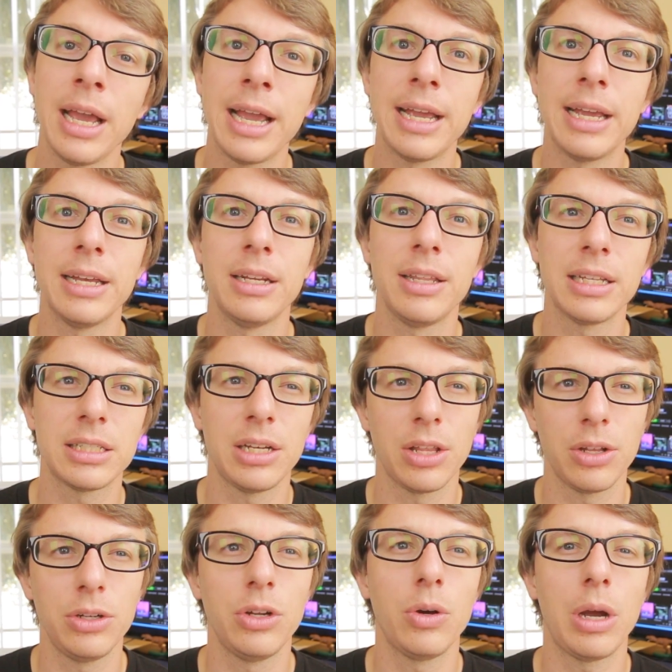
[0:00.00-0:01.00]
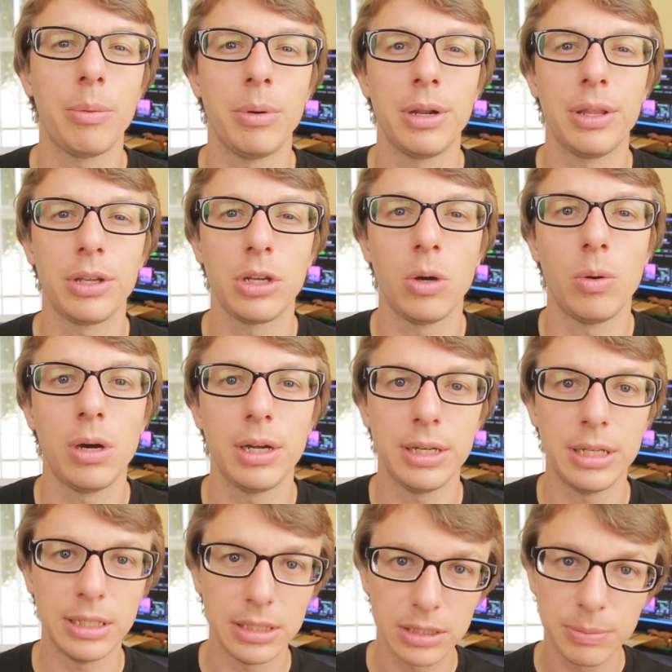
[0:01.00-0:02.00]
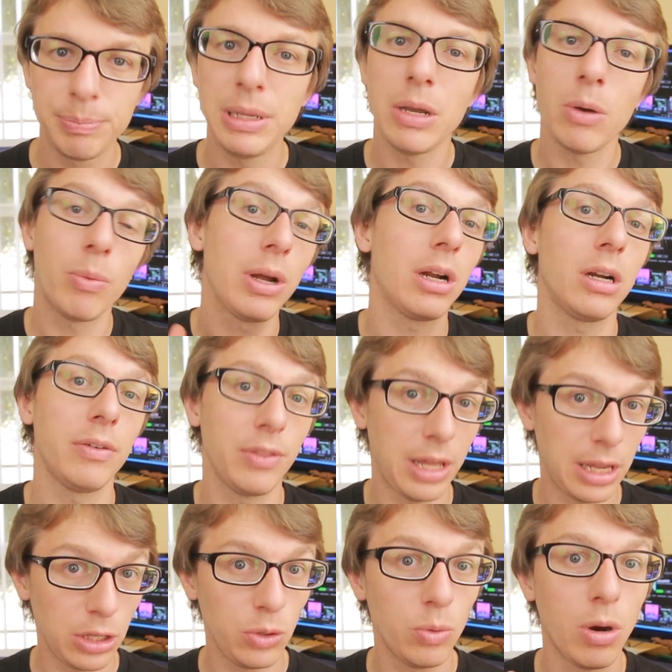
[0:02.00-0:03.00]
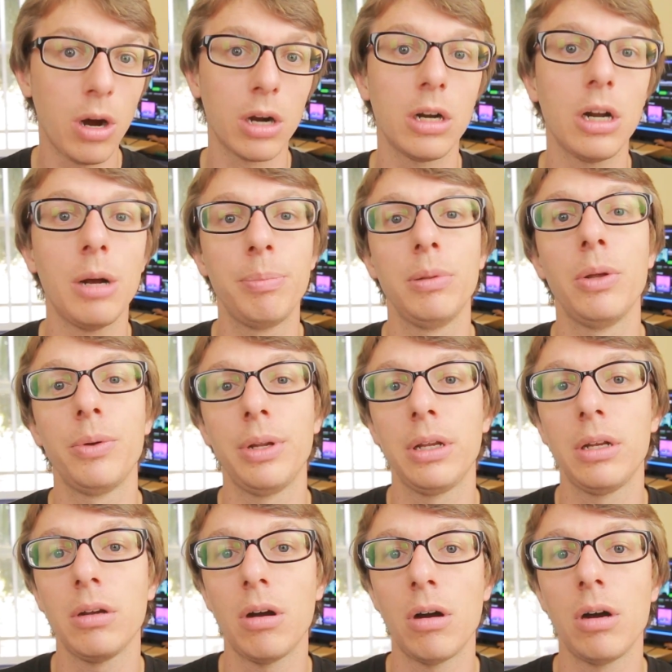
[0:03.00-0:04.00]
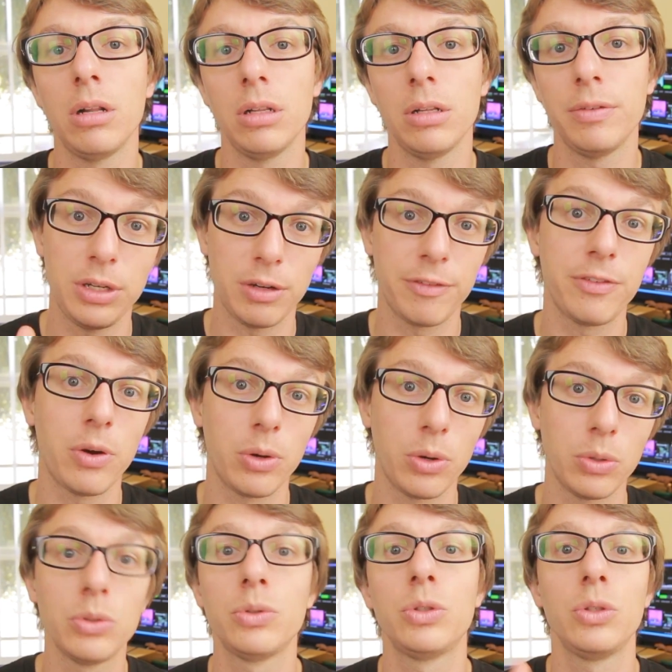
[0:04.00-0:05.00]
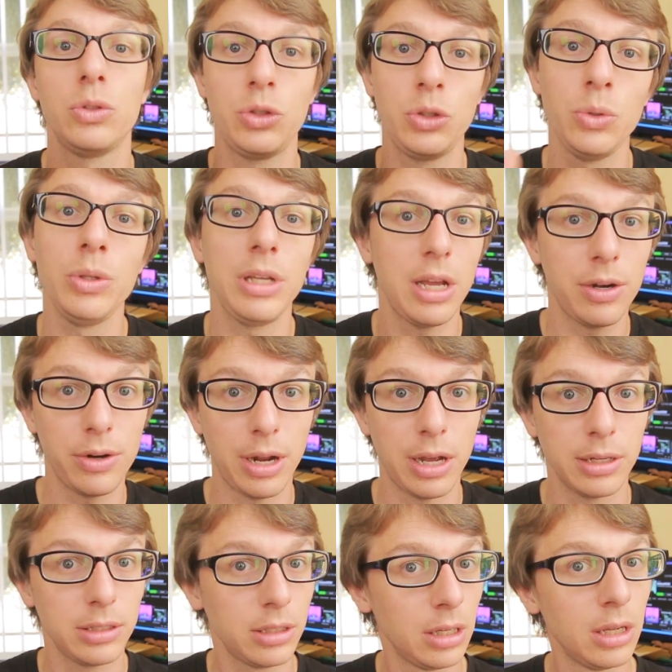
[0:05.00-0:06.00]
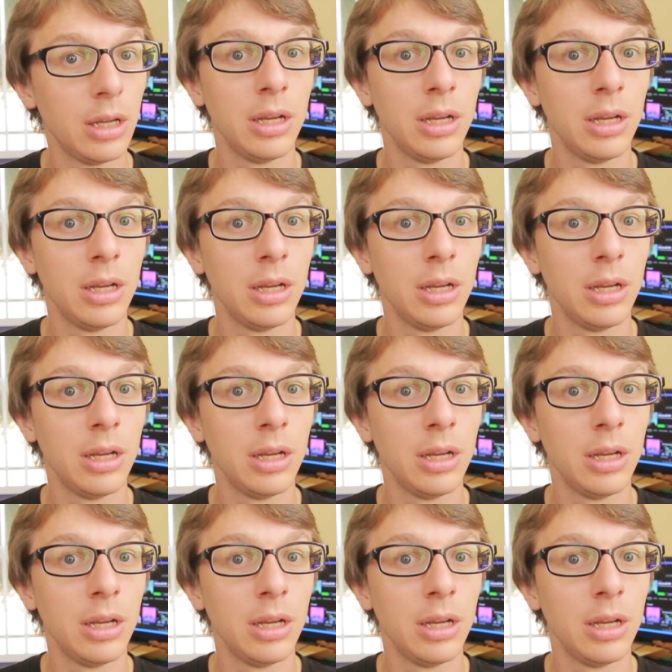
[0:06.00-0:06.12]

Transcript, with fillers: And that's another note I wanted to go on is be aware that you are uploading all of your photos to the internet.